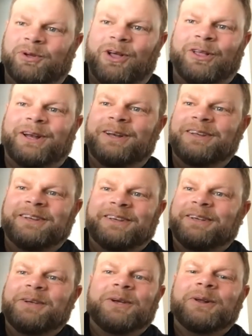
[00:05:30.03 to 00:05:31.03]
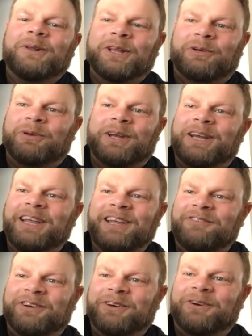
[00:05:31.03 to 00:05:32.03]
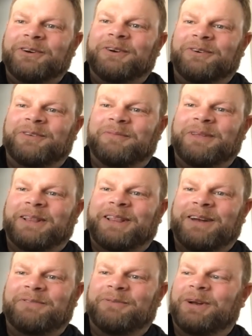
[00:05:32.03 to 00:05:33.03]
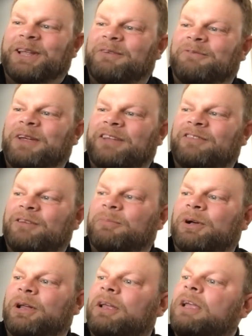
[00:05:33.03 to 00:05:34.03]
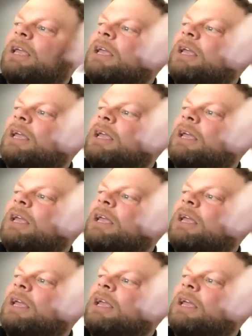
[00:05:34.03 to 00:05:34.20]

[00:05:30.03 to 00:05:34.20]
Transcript: call it liquid adhesion or something like that if you want to get fancy, but